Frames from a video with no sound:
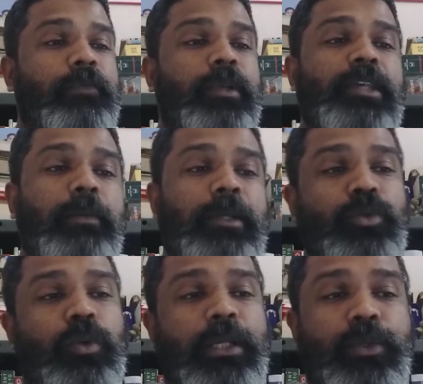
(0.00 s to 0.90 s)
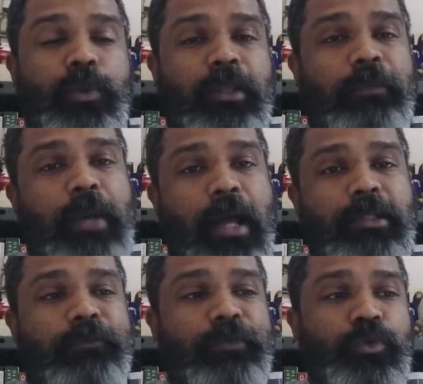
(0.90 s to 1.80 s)
For example, it's only during the
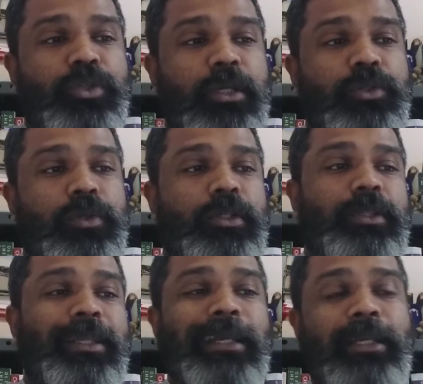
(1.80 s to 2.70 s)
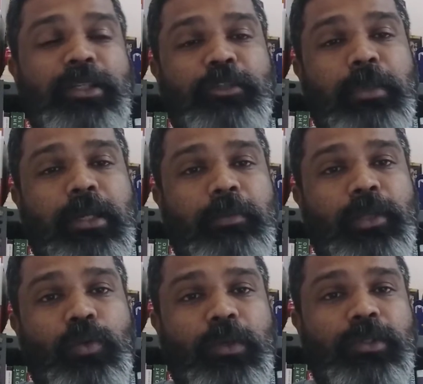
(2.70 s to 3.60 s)
past few centuries that English has become the
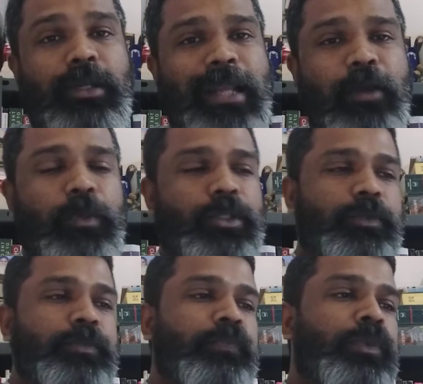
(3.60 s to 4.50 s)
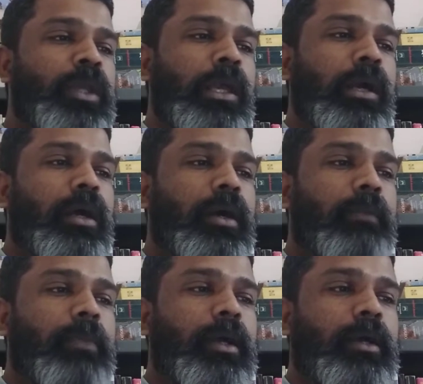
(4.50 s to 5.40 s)
universal language uh,
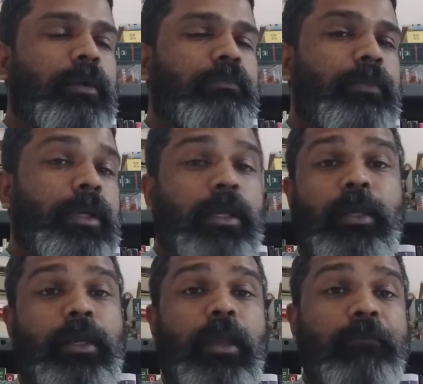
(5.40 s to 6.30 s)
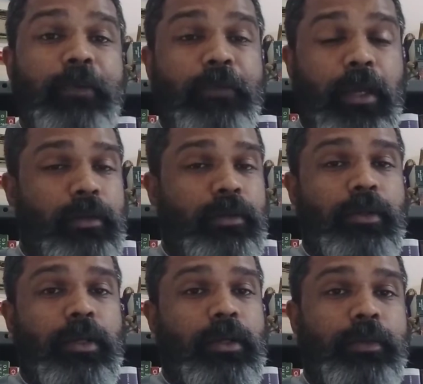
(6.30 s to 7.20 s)
um, everywhere,
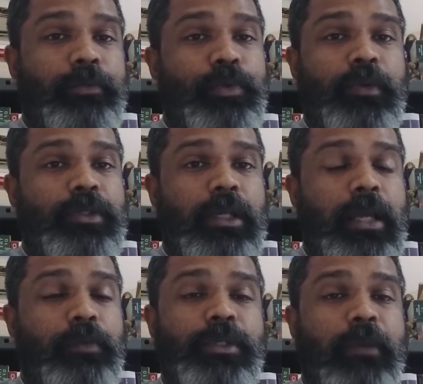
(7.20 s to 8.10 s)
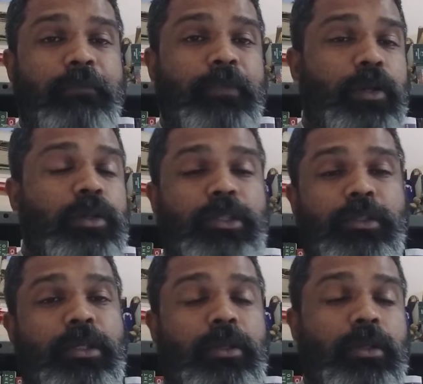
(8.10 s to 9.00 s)
universal language everywhere, not
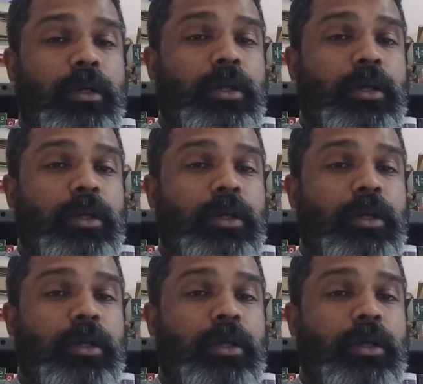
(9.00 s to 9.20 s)
just in